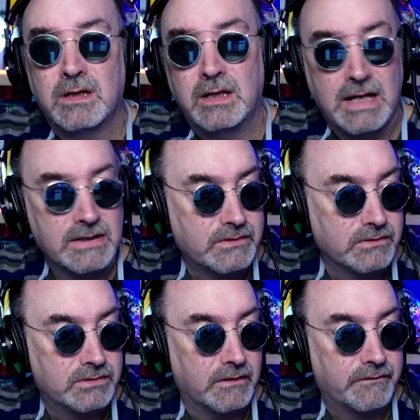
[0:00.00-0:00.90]
got to ask
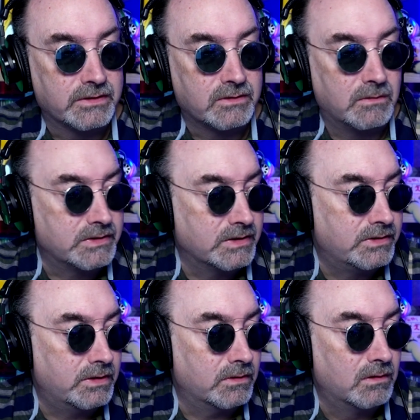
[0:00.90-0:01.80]
yourself this question
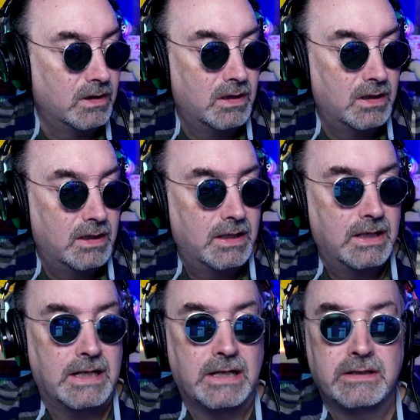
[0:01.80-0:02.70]
too.
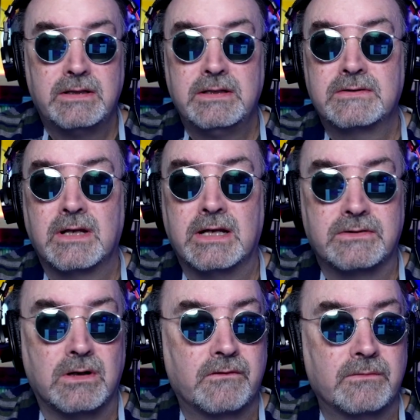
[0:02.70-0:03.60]
How did these
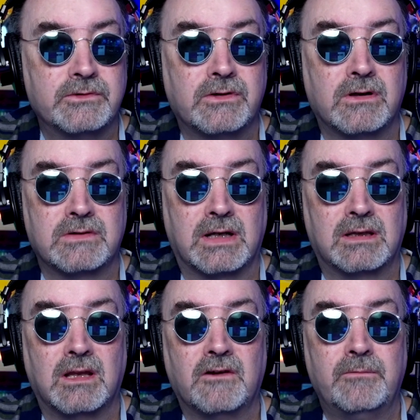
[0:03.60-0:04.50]
guys go from songs
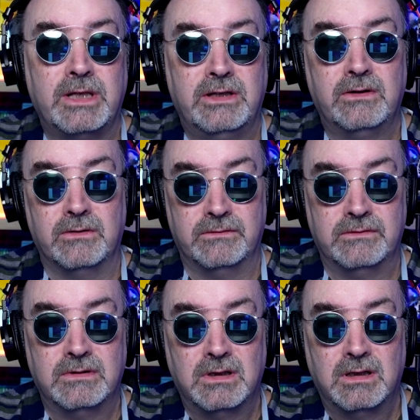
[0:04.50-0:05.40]
like Love Me
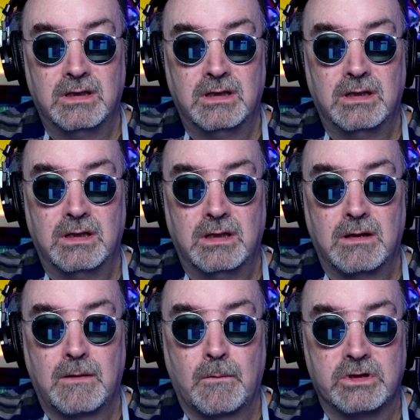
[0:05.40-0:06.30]
Do,
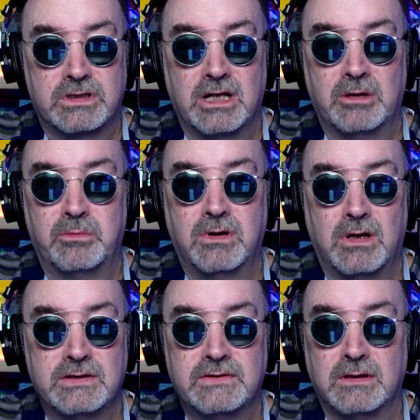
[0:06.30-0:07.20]
which kind of
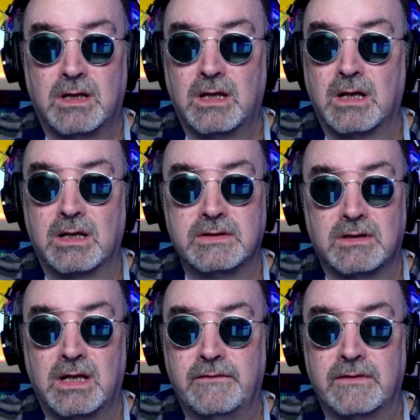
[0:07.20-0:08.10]
plods along
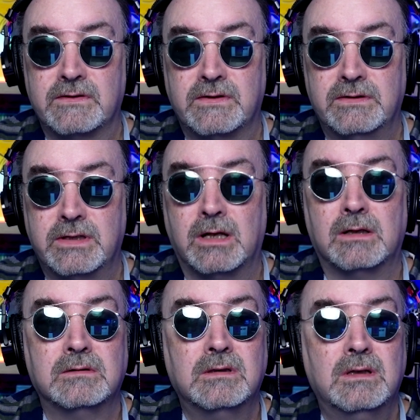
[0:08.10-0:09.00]
as lifeless
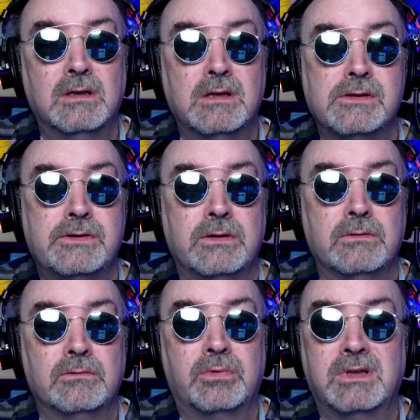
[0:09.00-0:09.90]
dull,
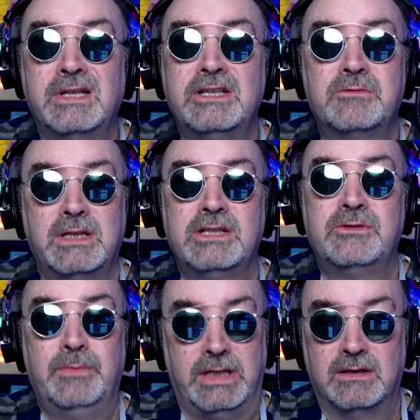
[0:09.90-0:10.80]
to Please
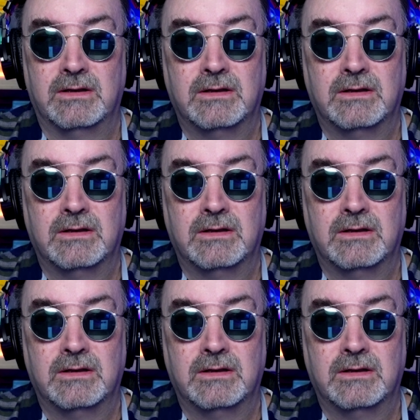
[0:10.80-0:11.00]
Please Me?